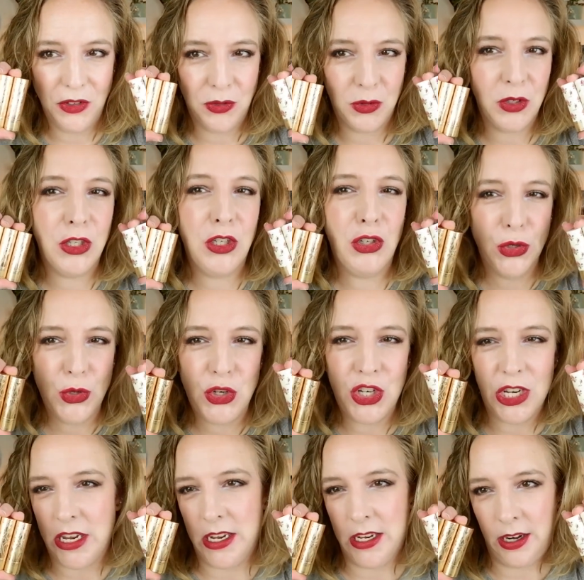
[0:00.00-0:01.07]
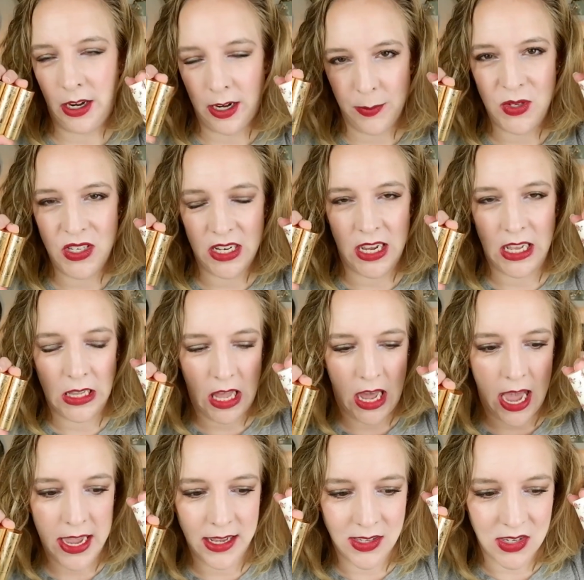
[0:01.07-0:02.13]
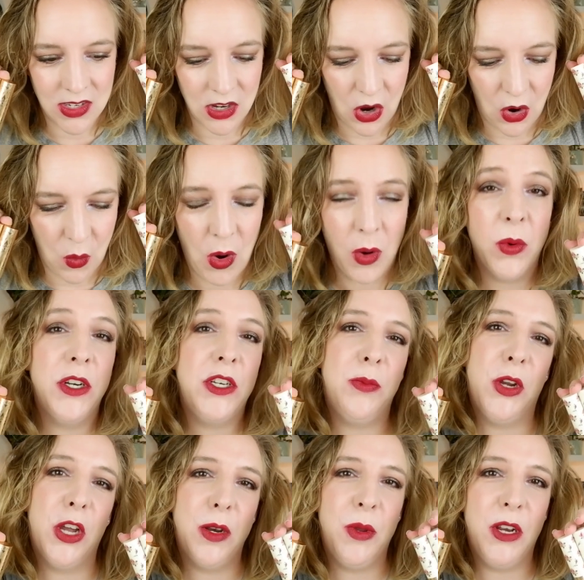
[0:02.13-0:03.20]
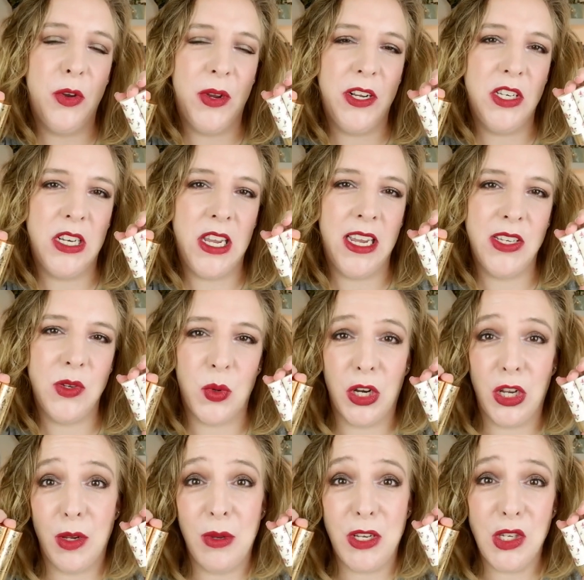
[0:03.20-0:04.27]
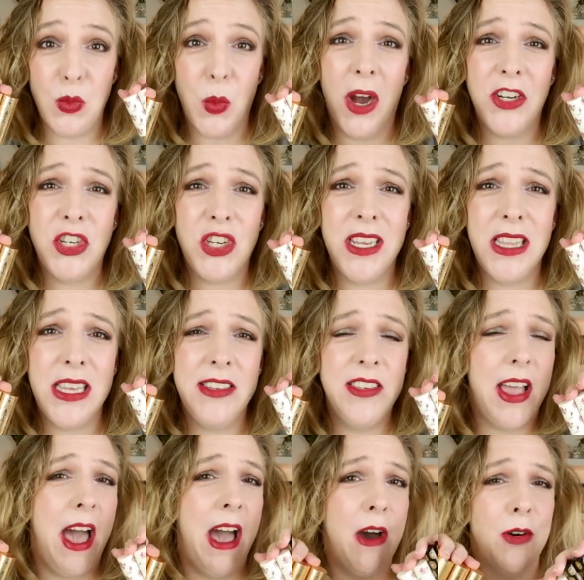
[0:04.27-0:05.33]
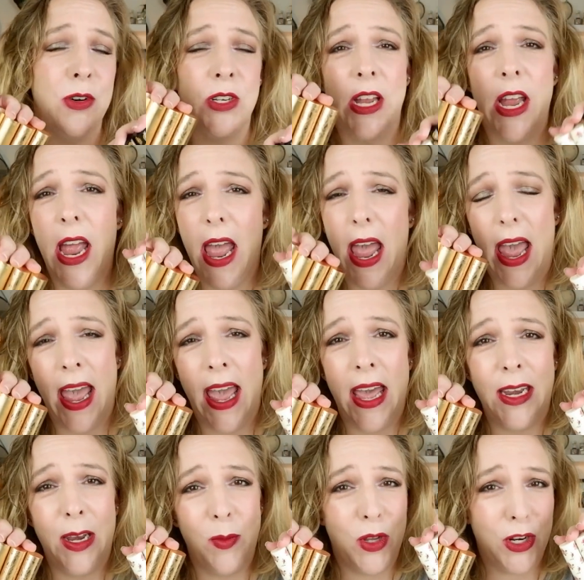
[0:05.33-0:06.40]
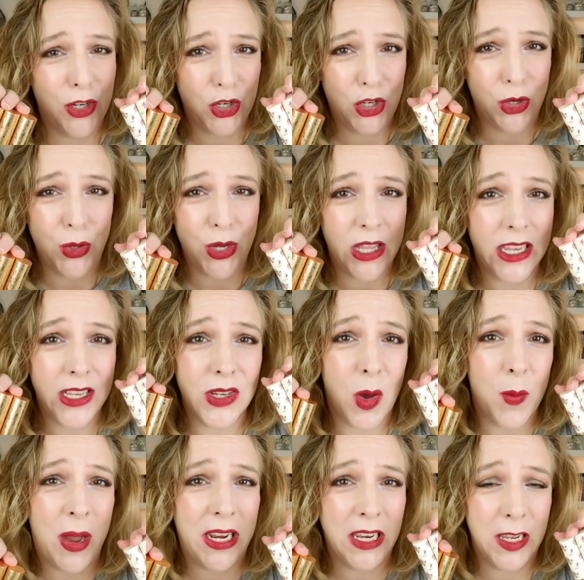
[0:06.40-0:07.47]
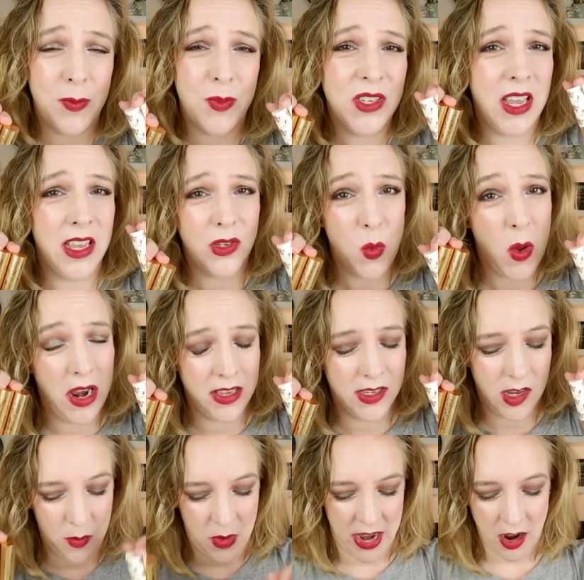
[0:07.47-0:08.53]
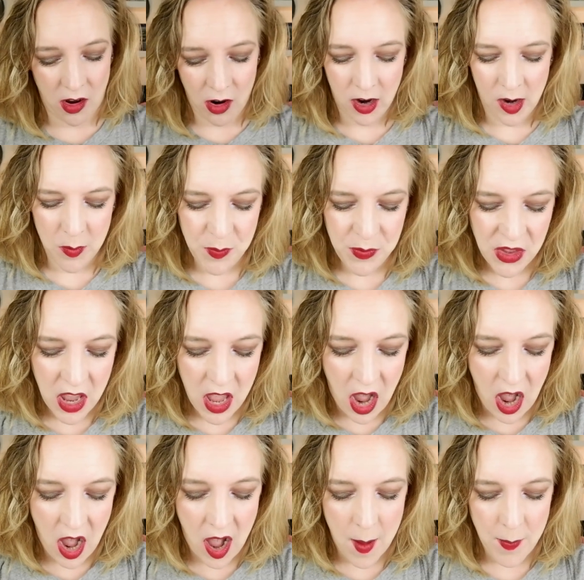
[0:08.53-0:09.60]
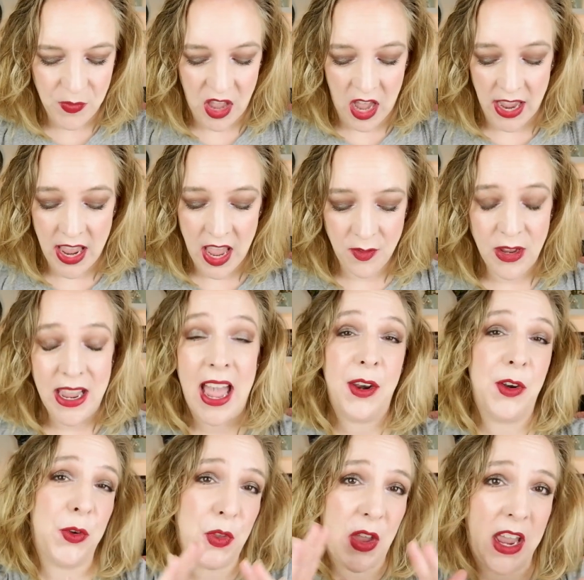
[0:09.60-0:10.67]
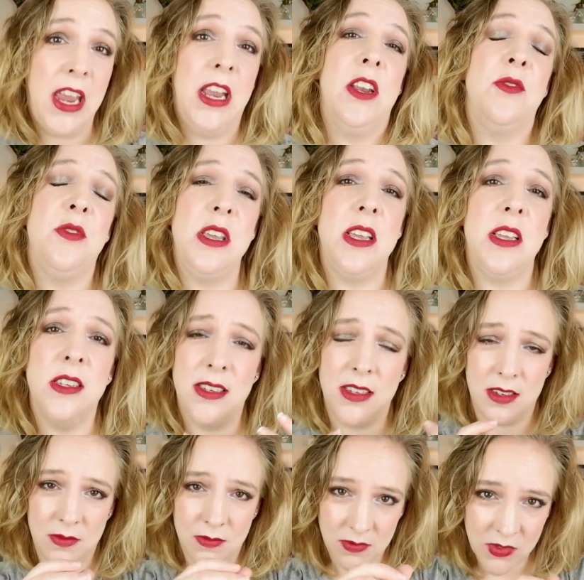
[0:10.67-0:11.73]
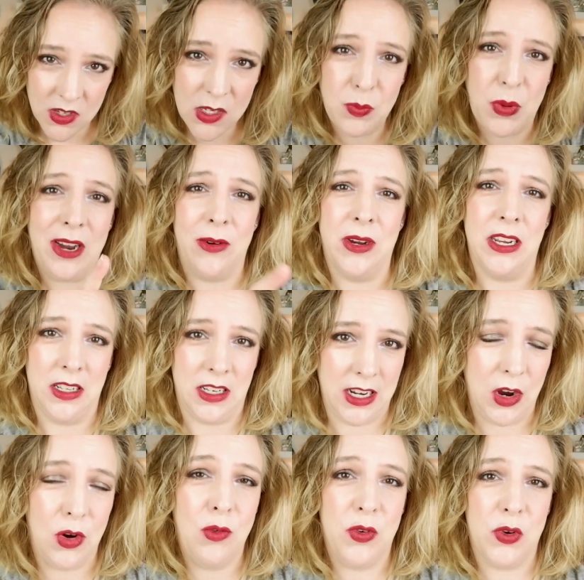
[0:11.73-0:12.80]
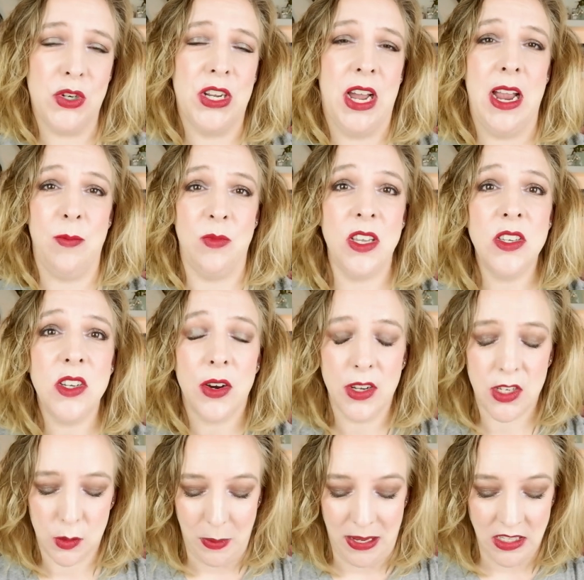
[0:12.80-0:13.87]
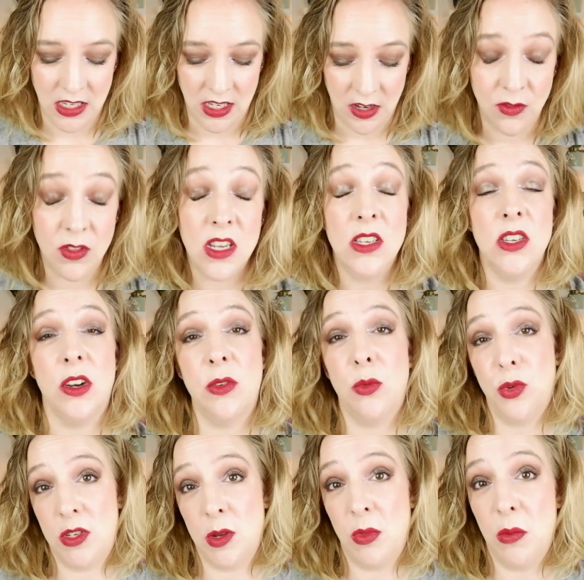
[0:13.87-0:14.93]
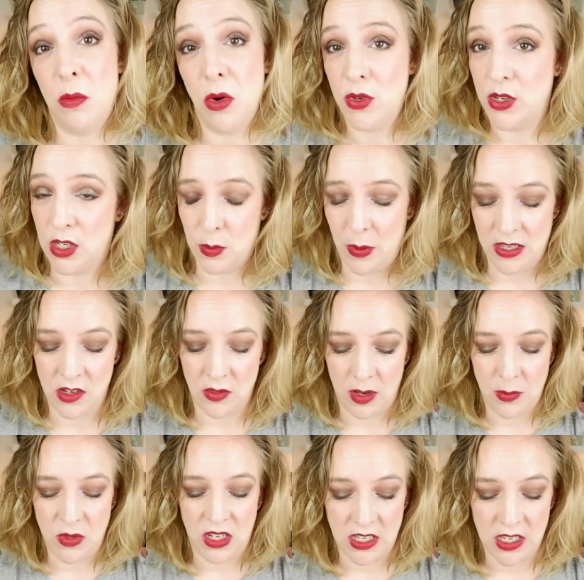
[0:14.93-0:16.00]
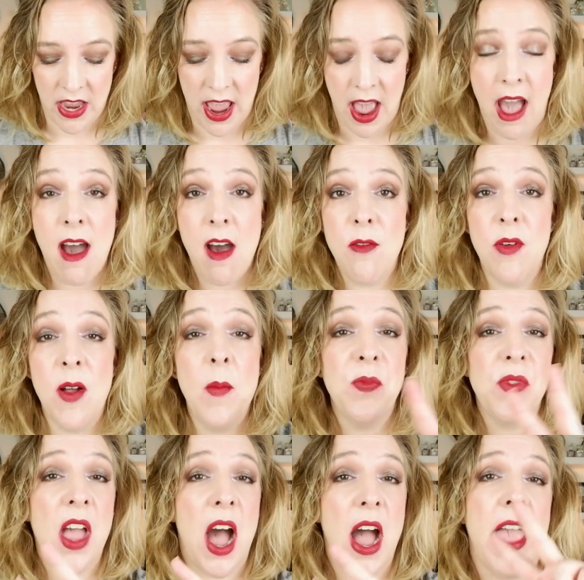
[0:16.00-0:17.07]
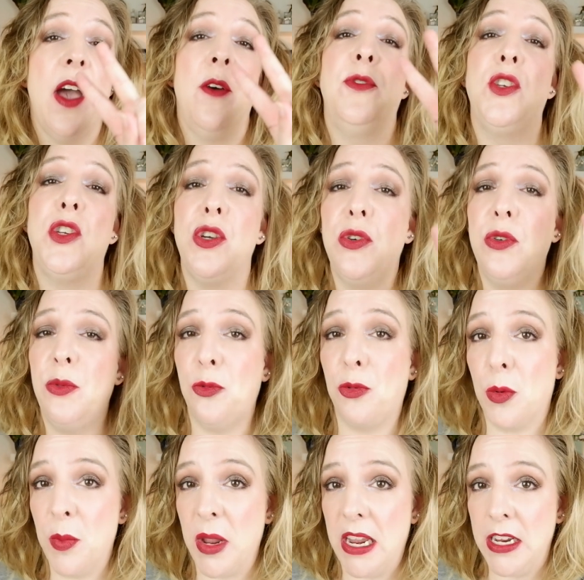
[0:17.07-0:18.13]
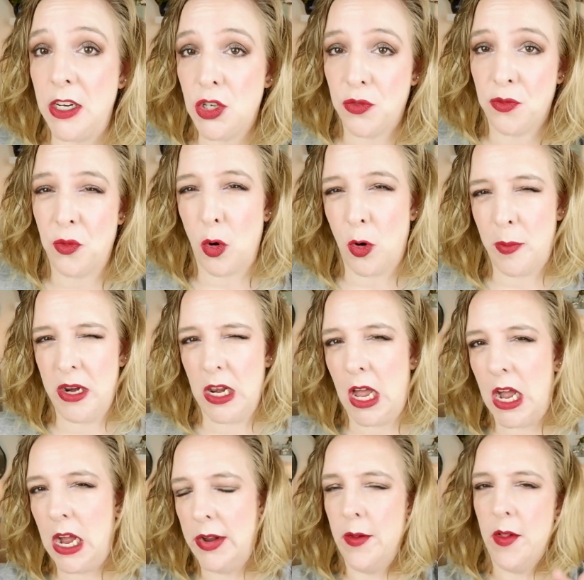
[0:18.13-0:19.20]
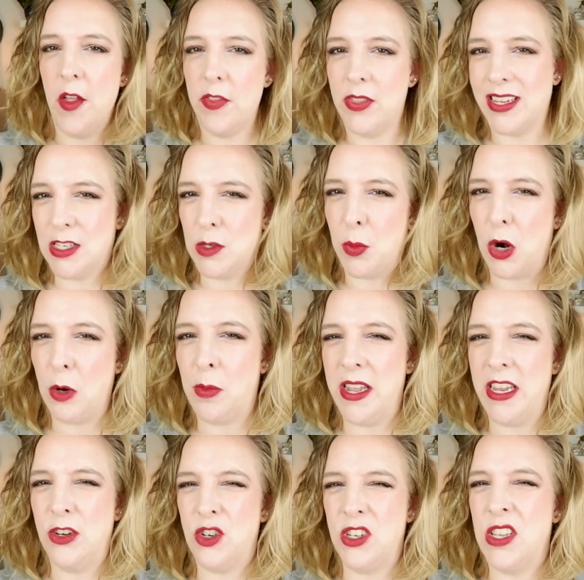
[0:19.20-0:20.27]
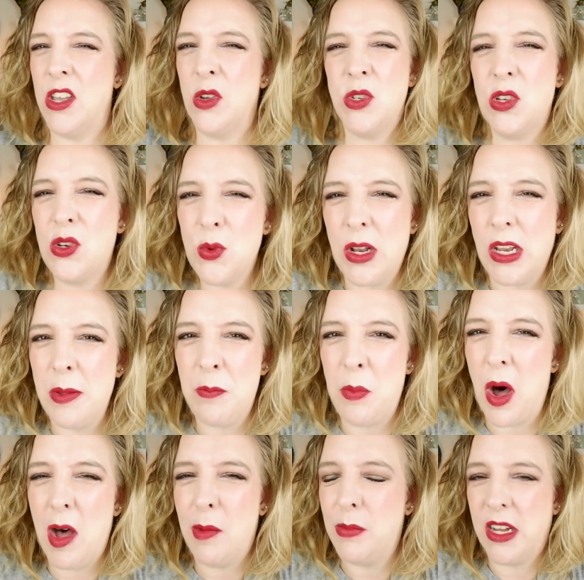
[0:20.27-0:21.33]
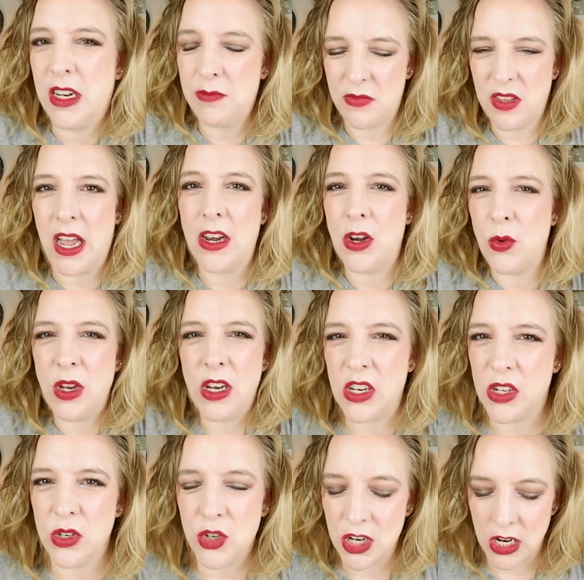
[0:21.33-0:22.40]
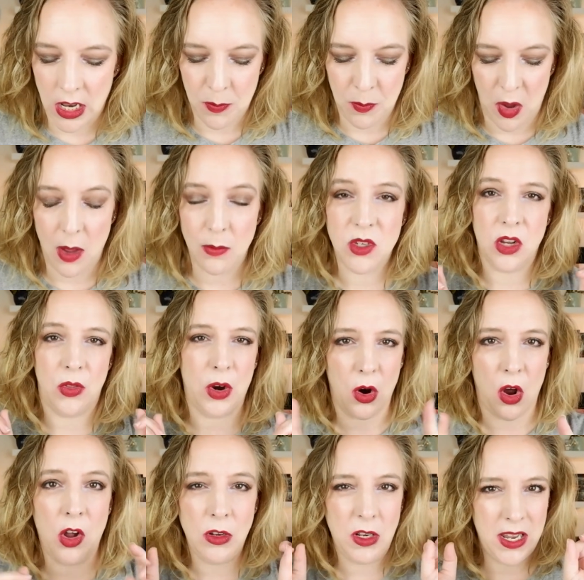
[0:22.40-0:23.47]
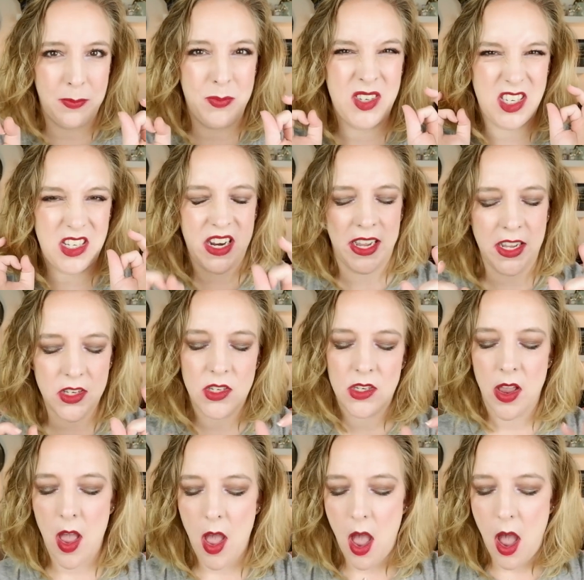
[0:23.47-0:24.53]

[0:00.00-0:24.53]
for the Gucci lipstick line. So what we're going to be doing today is we're going to be swatching these out, and I'm going to show you these on my lips as well as on my arm. Um, I have gathered eight of these sparingly over time. These are expensive. These are some of the most expensive lipsticks I have. I have two from each formula that sparked my interest. They also do a lip balm, but I don't need a Gucci lip balm. So they're all lipsticks.